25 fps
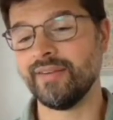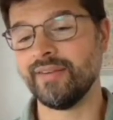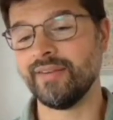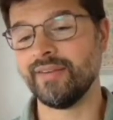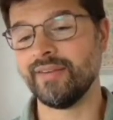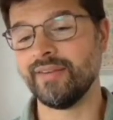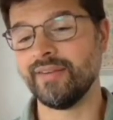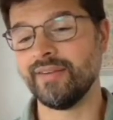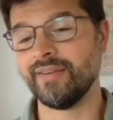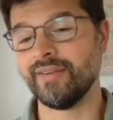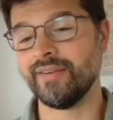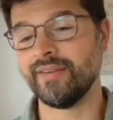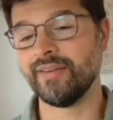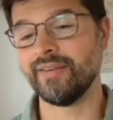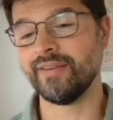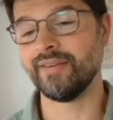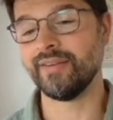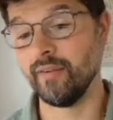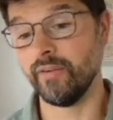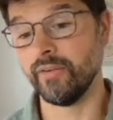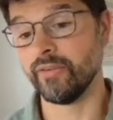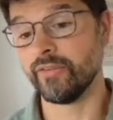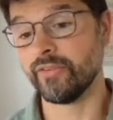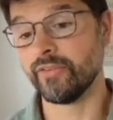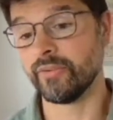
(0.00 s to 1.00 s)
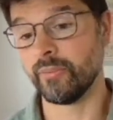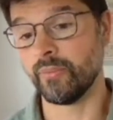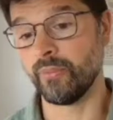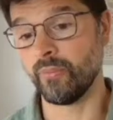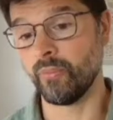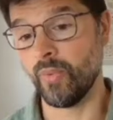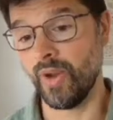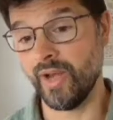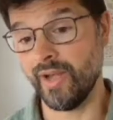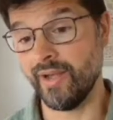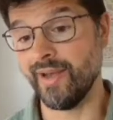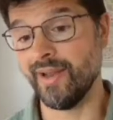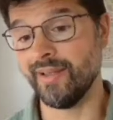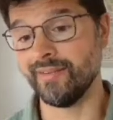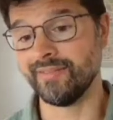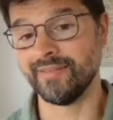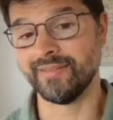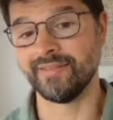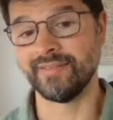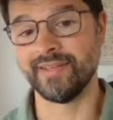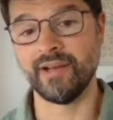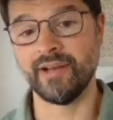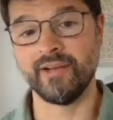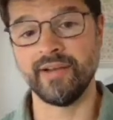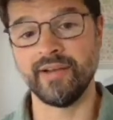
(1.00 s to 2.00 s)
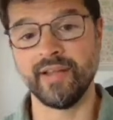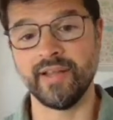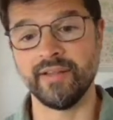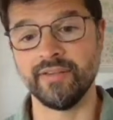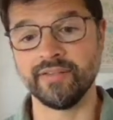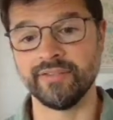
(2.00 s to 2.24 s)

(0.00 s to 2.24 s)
on demand when necessary.